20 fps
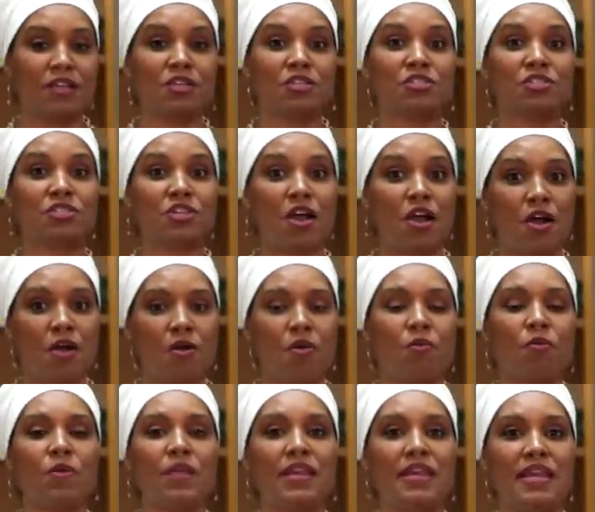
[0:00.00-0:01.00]
So
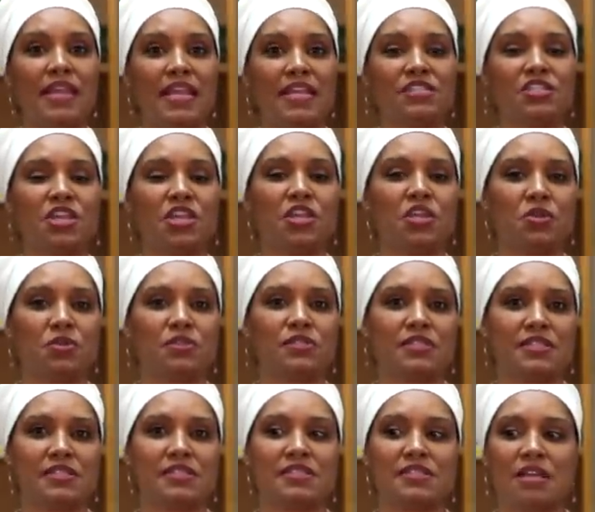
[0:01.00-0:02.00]
we need to use
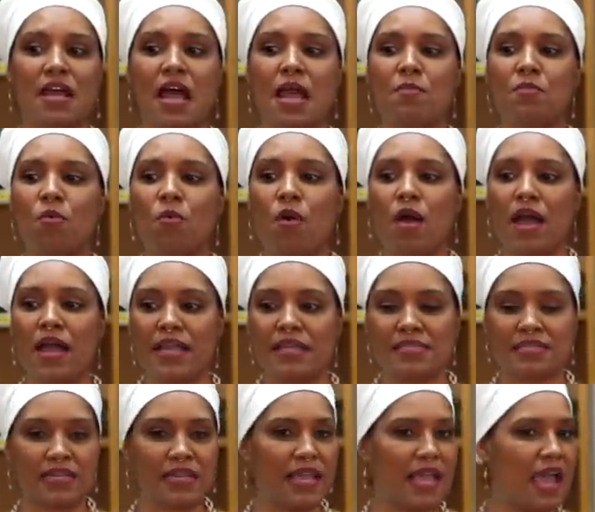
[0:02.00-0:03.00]
this time
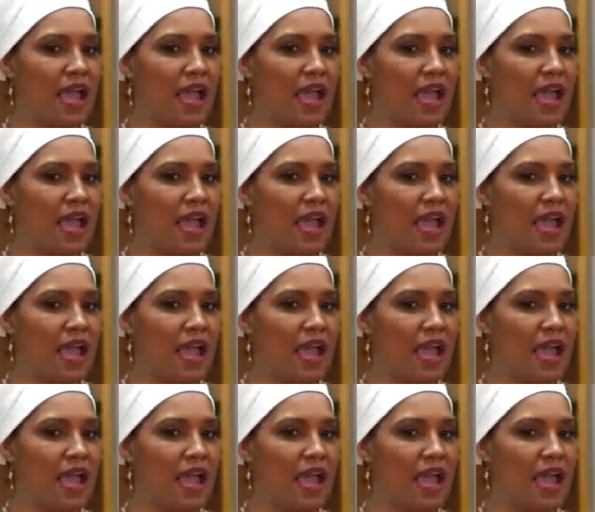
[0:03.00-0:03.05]
wisely.